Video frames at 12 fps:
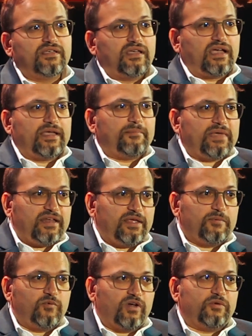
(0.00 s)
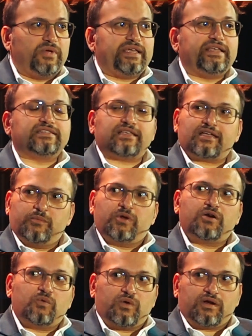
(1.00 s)
I met him one week. He's like, I'm going
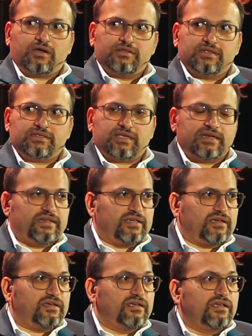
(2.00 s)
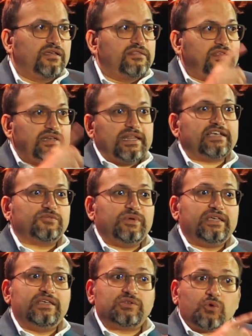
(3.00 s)
to work on this idea. The next
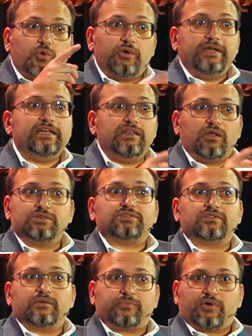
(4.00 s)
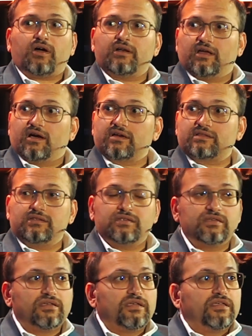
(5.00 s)
week, he's already launched the product.
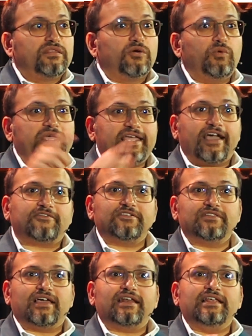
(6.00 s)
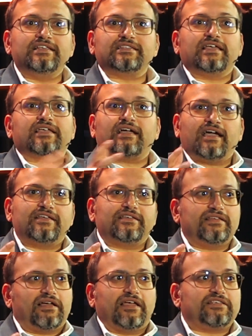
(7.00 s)
The week after that, he's like,
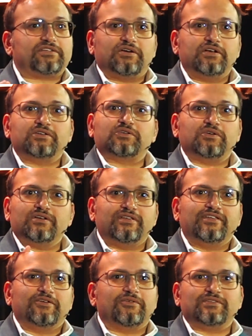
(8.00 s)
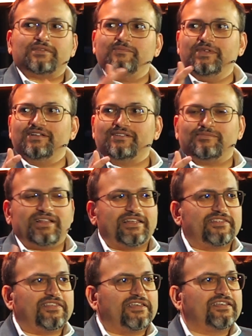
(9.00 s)
I started, it's a meal
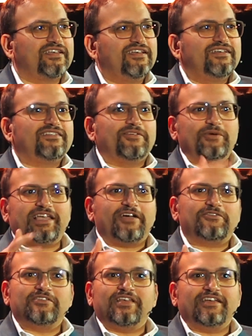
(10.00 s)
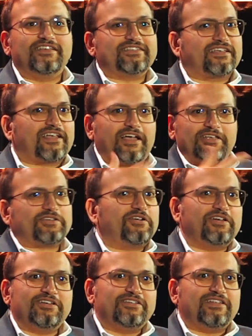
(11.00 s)
plan thing. The week after that, he's like, I
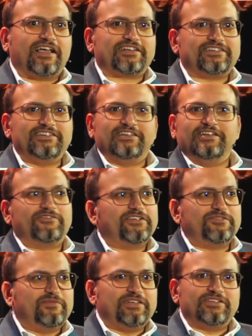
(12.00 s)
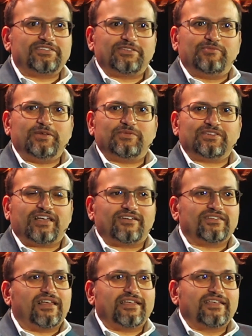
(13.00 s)
started actually delivering meals to people's house.
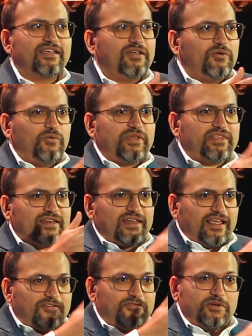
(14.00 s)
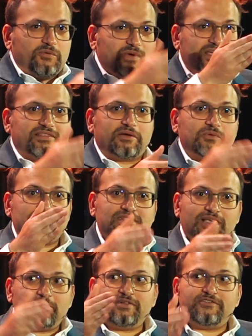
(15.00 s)
Like within every week, there was
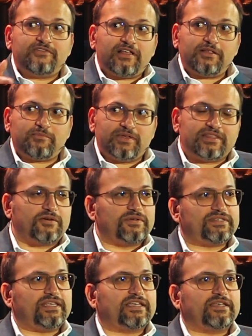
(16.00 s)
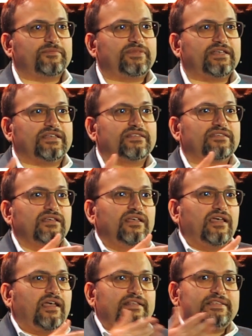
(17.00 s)
some development that was taking place.
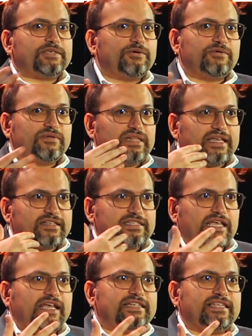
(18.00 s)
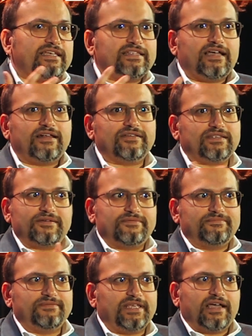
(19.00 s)
And so like signs like that, I was like,
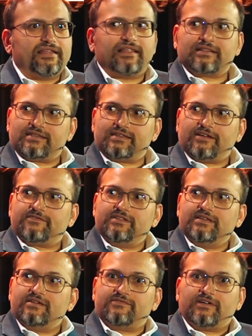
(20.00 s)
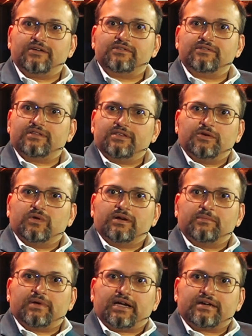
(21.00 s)
yeah, that's definitely a founder that you want to
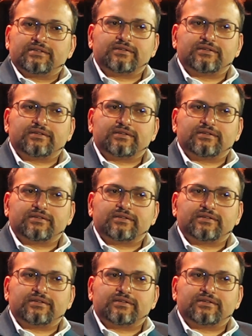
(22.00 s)
back.